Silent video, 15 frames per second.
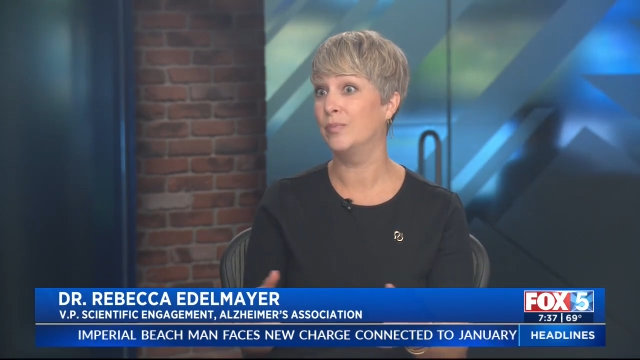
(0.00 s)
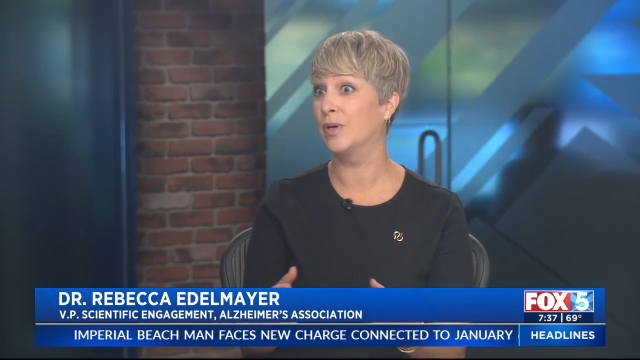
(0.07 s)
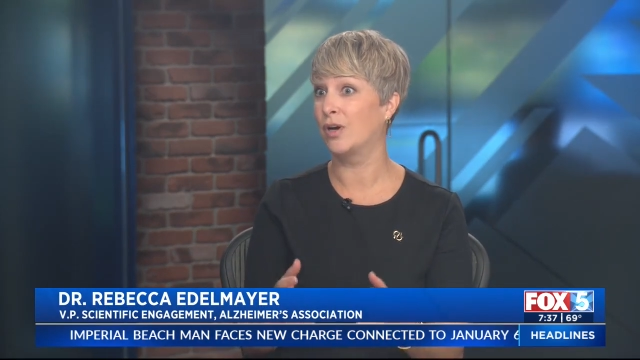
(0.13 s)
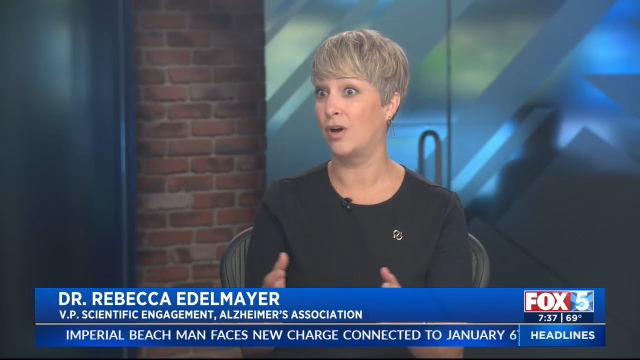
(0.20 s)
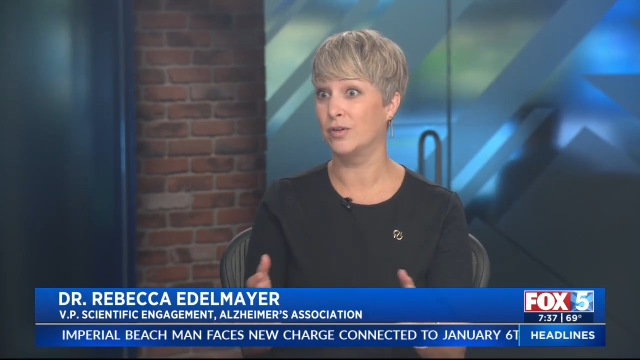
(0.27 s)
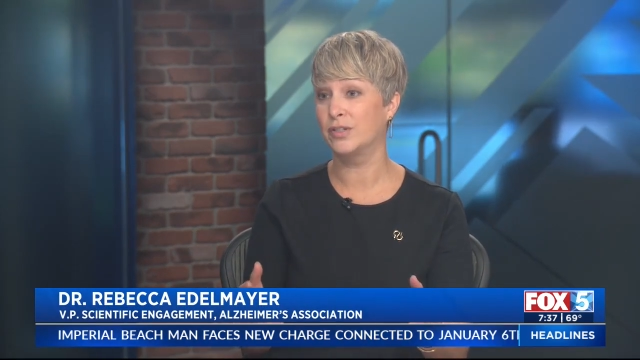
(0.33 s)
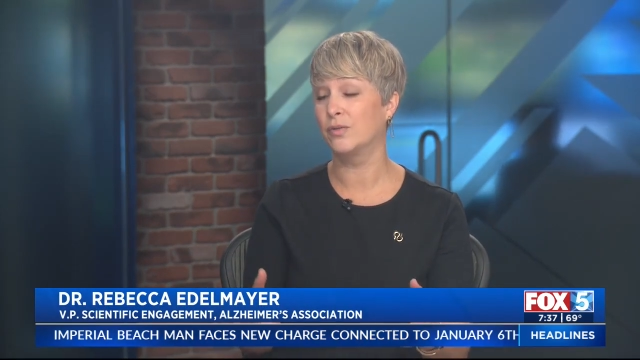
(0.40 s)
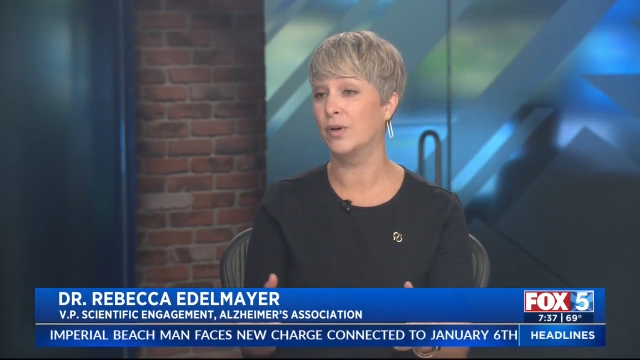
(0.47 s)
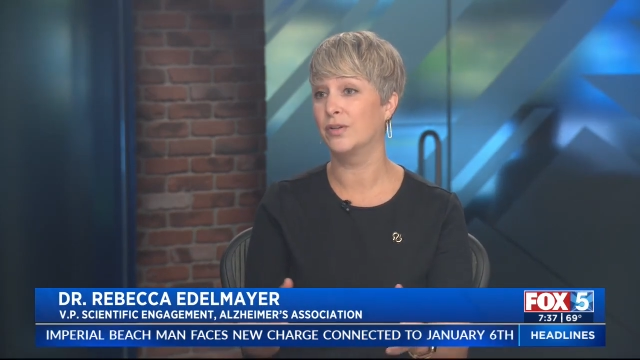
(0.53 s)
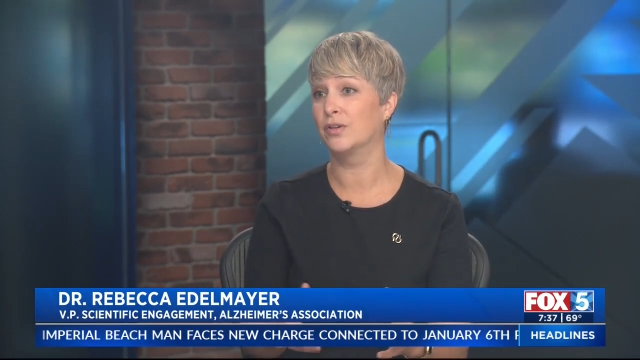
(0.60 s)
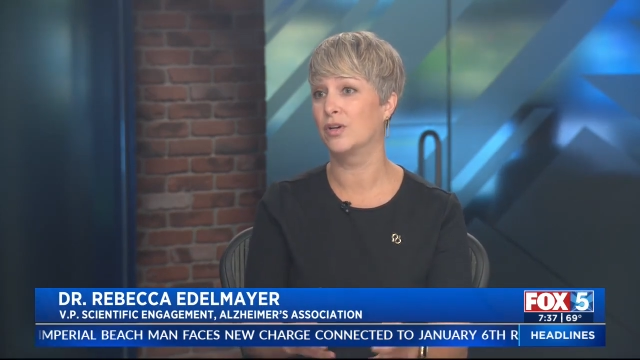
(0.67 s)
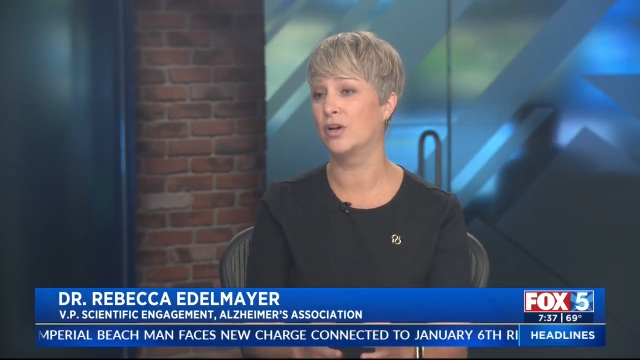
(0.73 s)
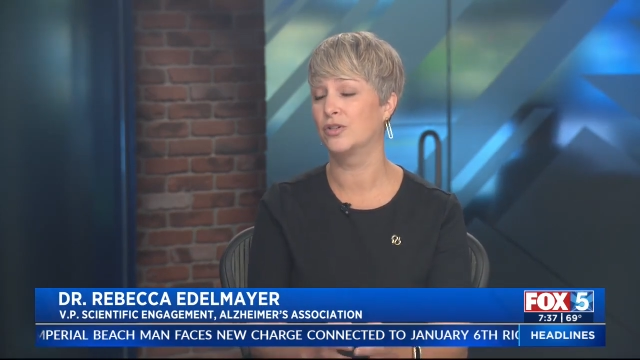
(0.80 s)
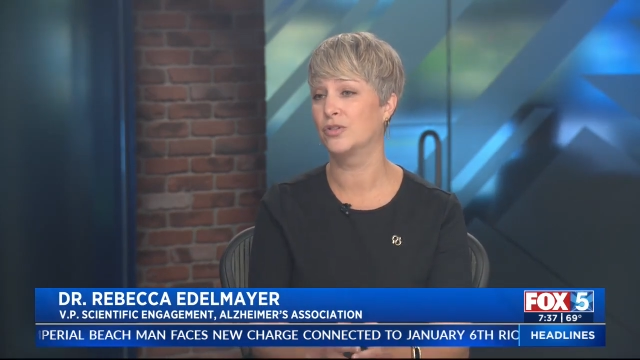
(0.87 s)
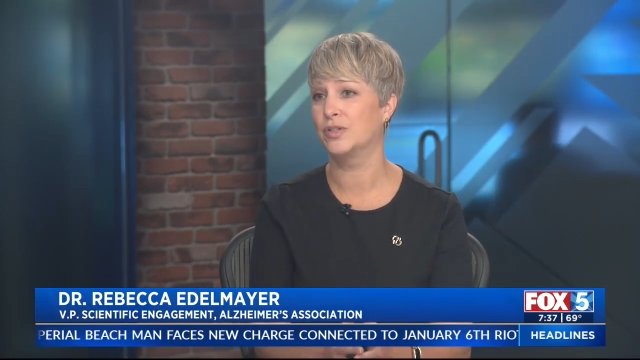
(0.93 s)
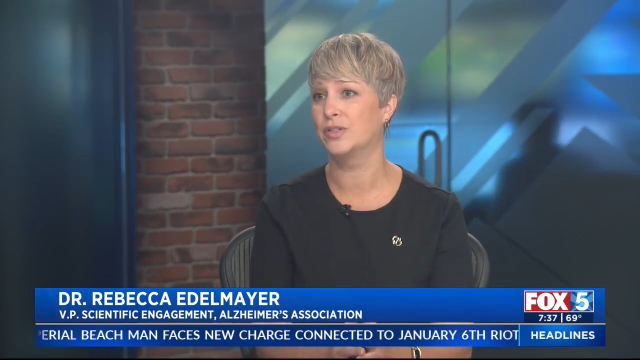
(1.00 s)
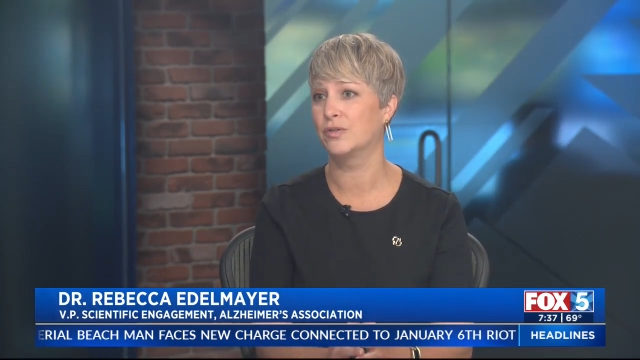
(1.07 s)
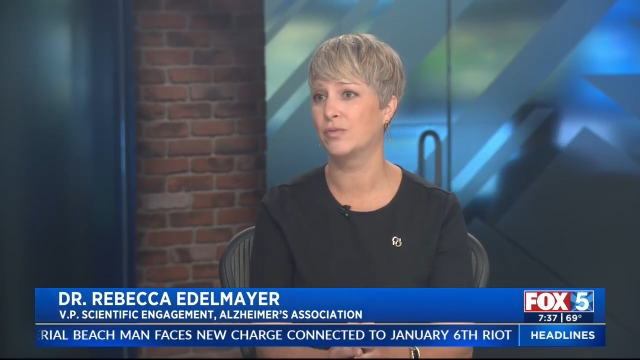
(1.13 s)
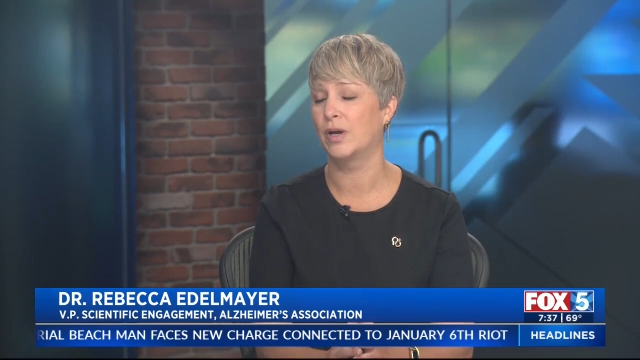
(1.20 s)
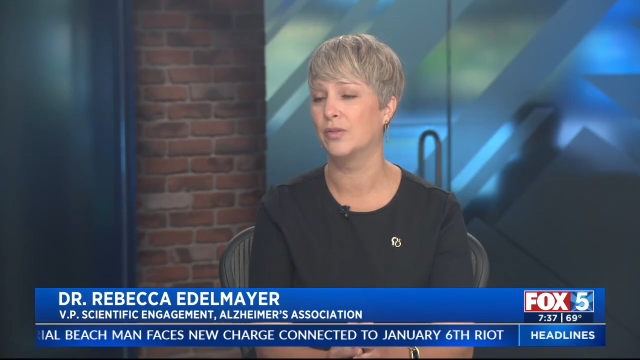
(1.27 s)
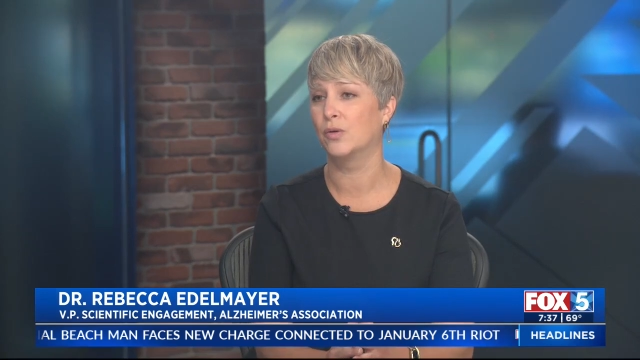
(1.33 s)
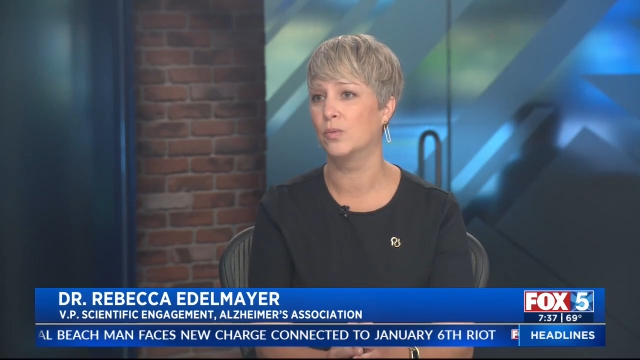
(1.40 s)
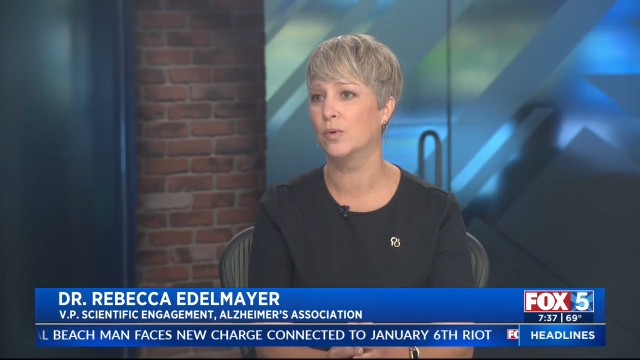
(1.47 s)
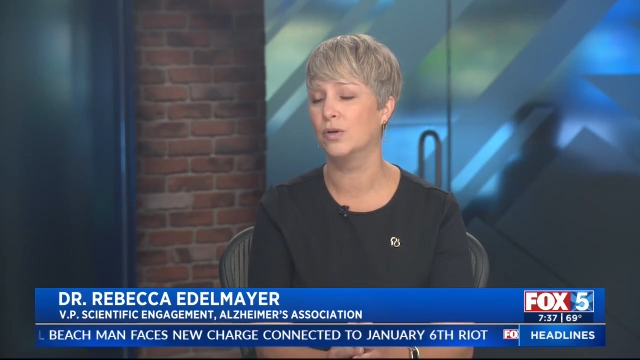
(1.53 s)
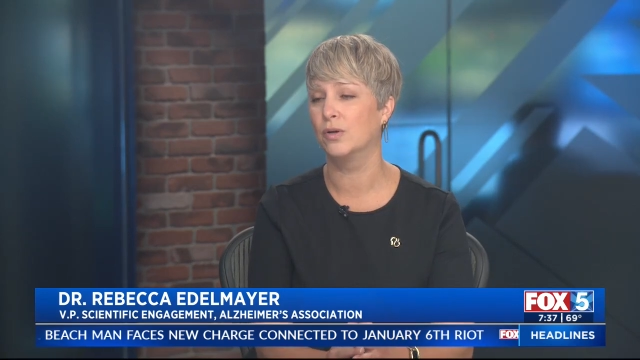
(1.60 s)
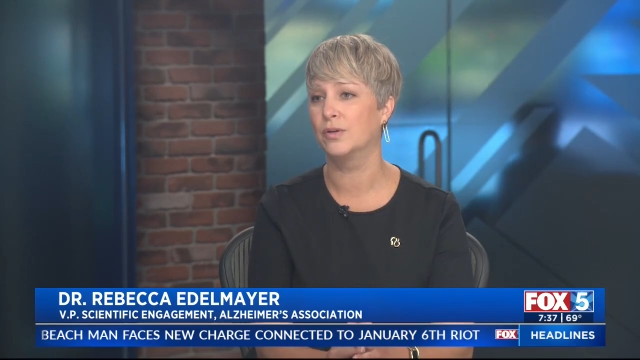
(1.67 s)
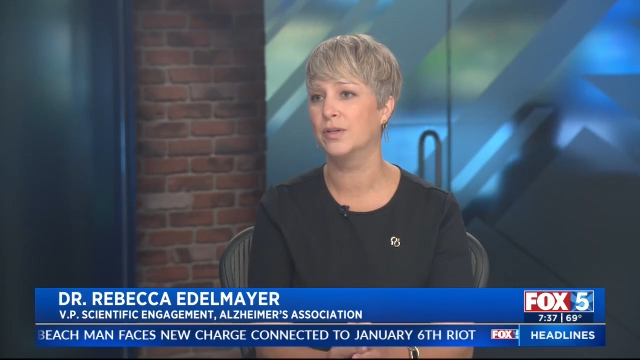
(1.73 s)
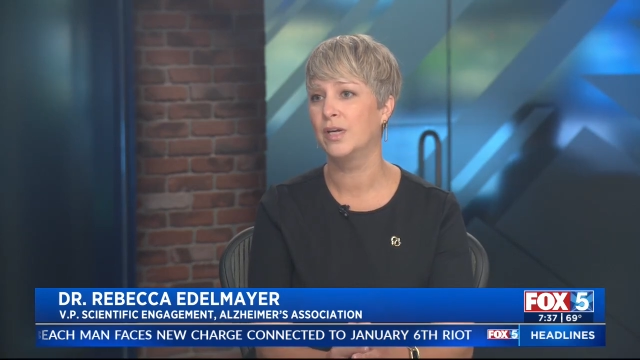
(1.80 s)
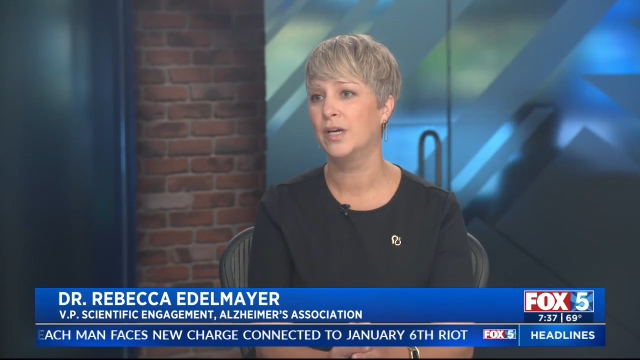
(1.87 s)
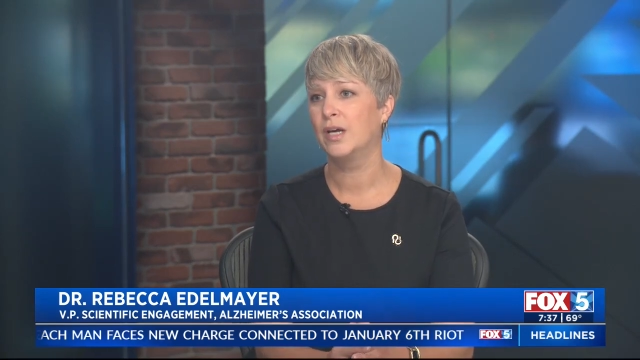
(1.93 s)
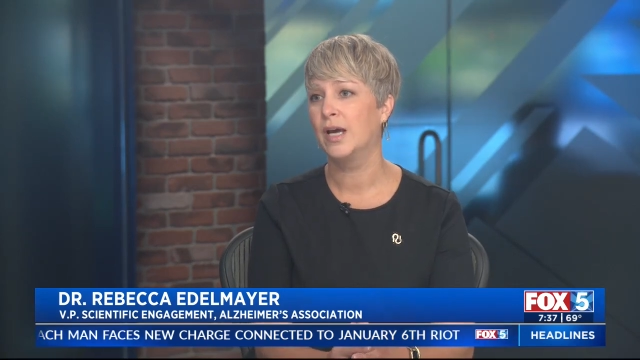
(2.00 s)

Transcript: but also other countries around the world.